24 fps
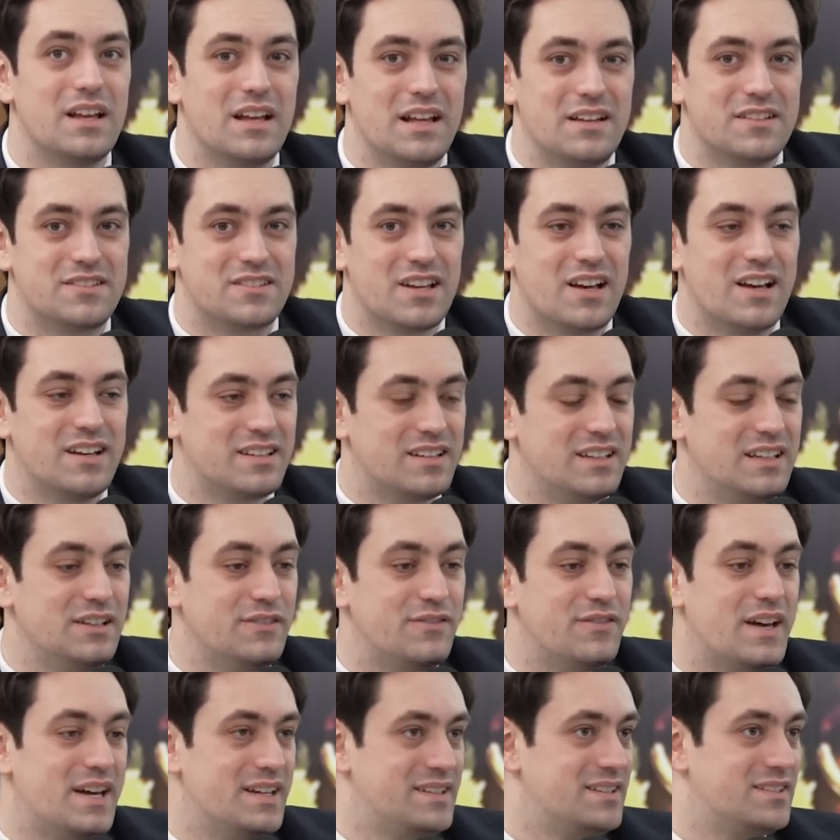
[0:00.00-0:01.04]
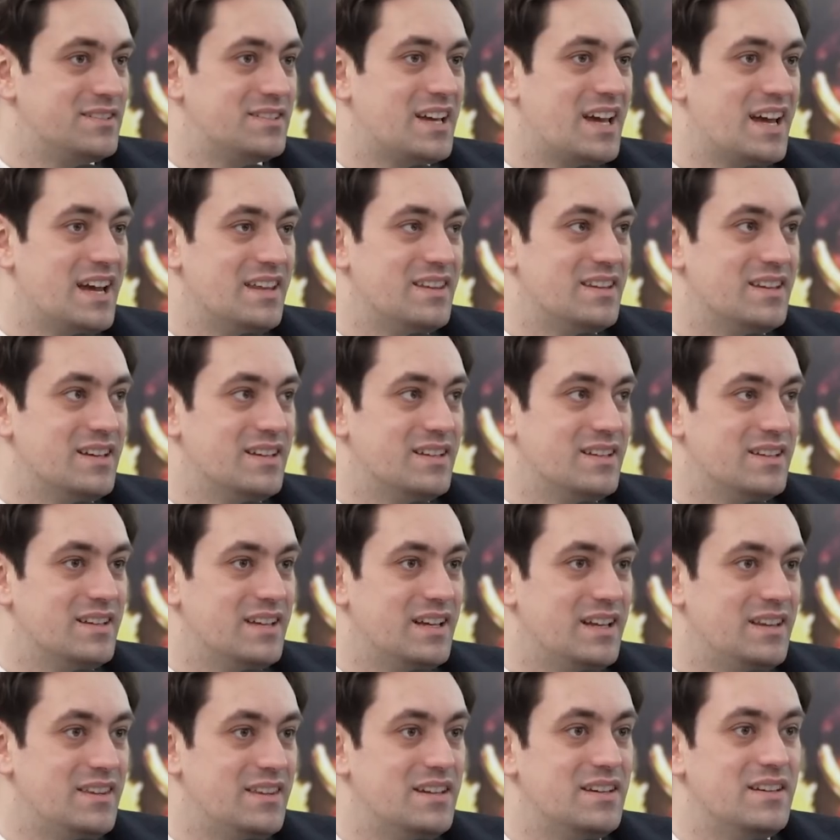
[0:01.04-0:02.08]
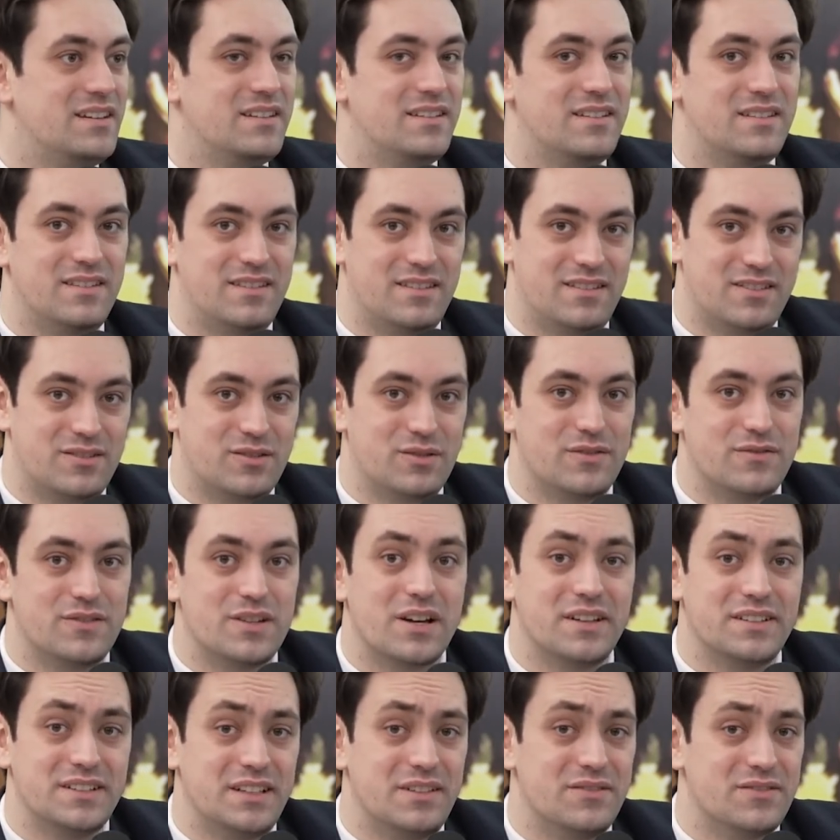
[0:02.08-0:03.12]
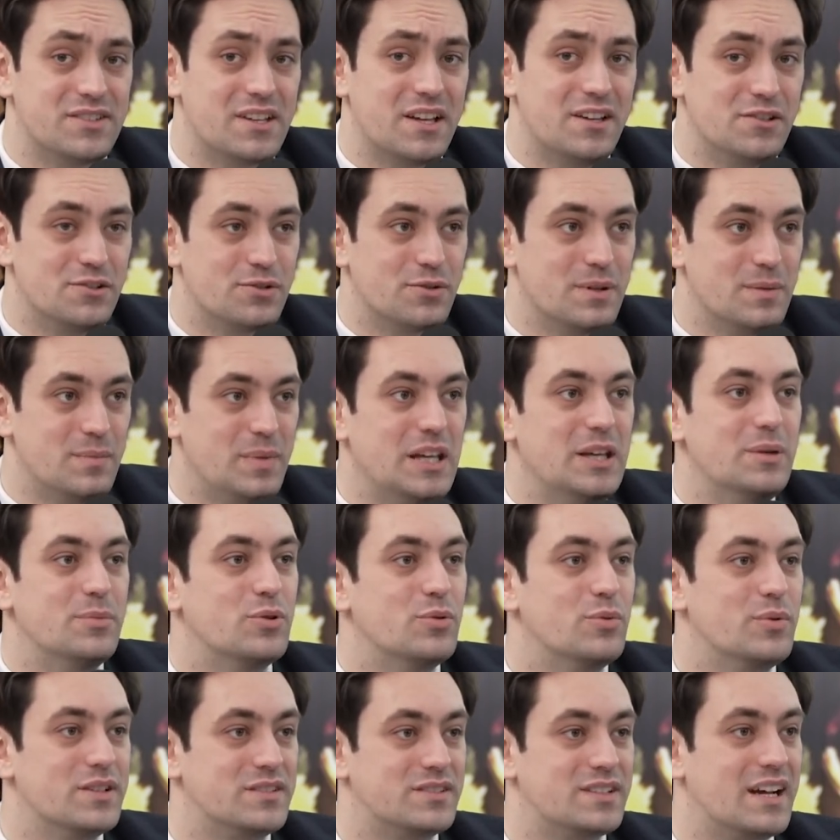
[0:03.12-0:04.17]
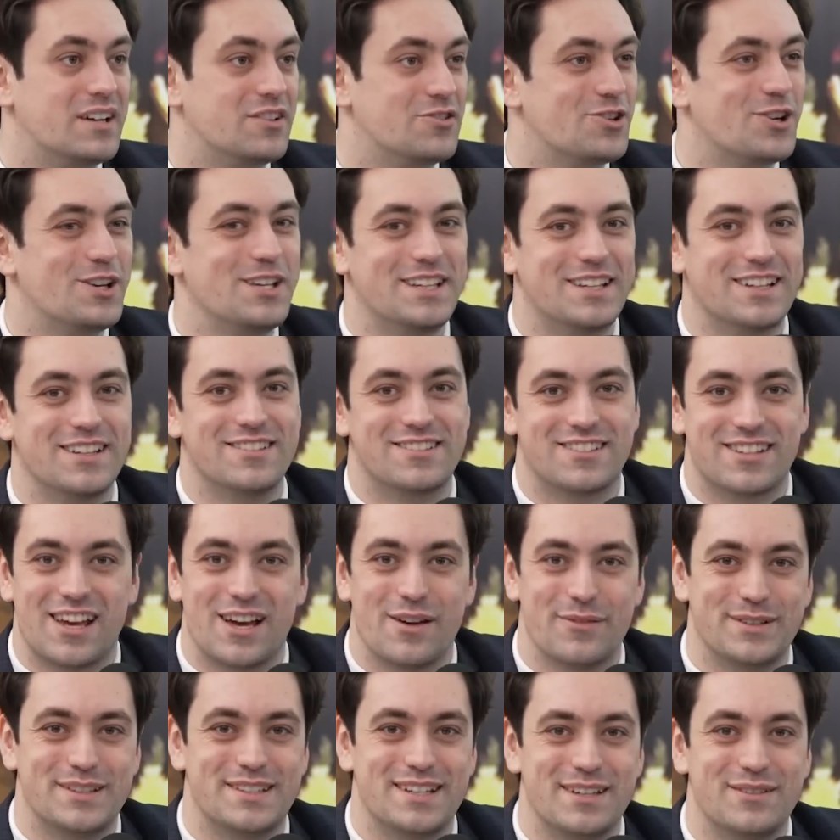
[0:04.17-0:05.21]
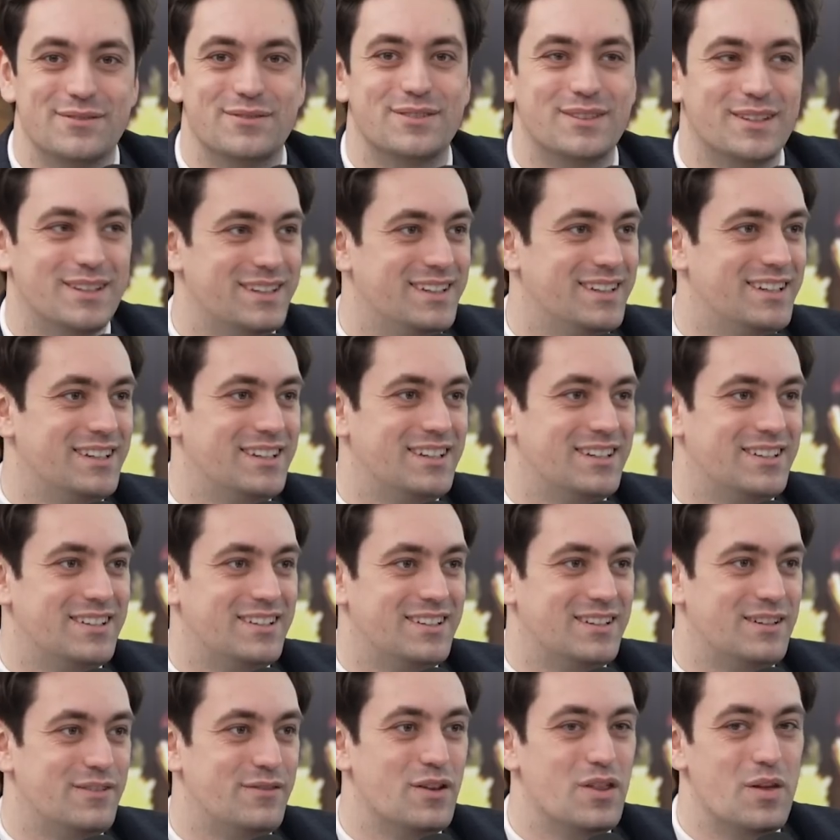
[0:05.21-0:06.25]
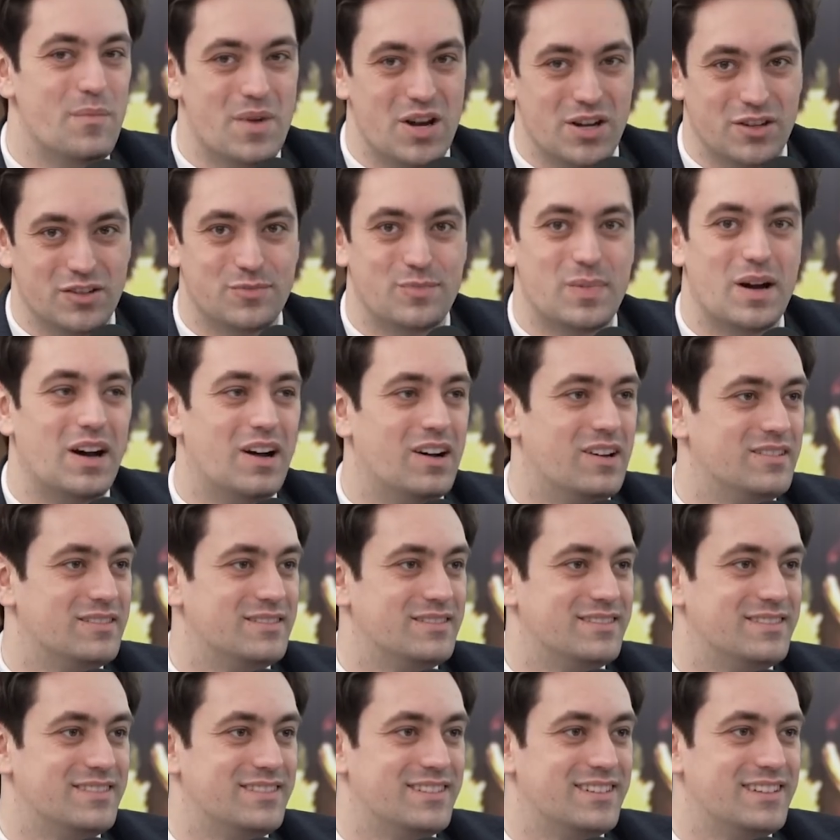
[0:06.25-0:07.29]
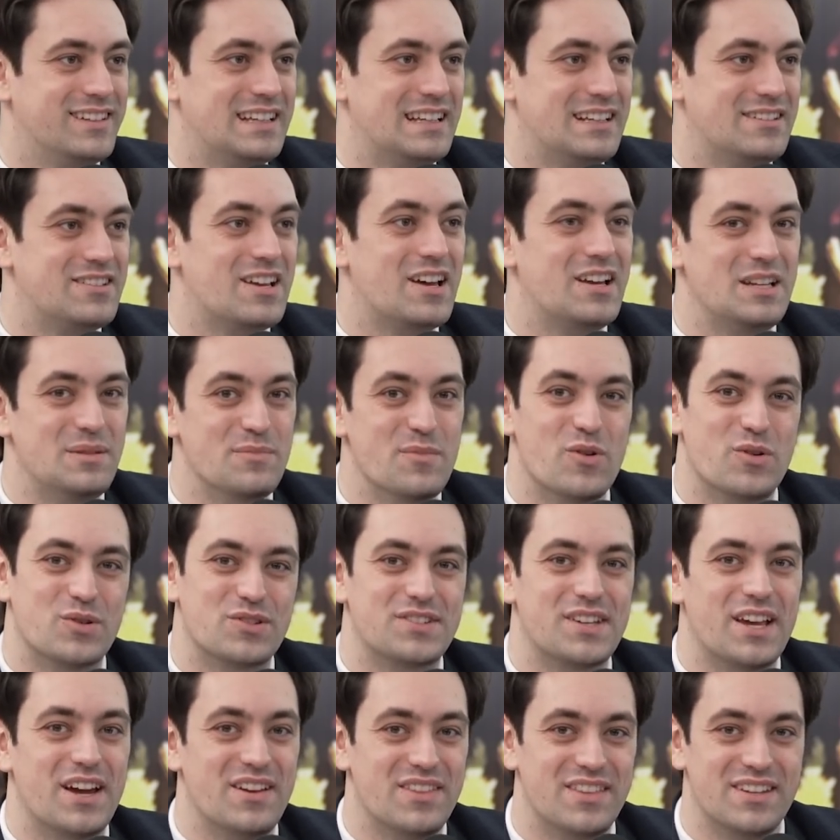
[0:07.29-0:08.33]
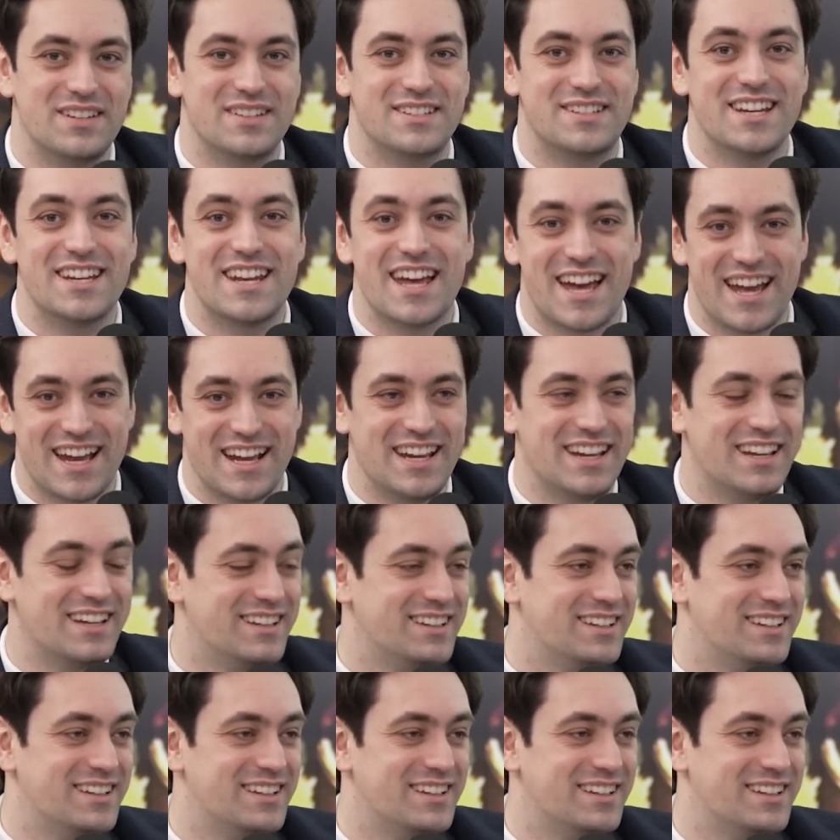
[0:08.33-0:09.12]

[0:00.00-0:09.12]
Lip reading: it's certainly fair to say that in the sort of 19th century, people were sexually conservative for the most part. Certainly more so than today,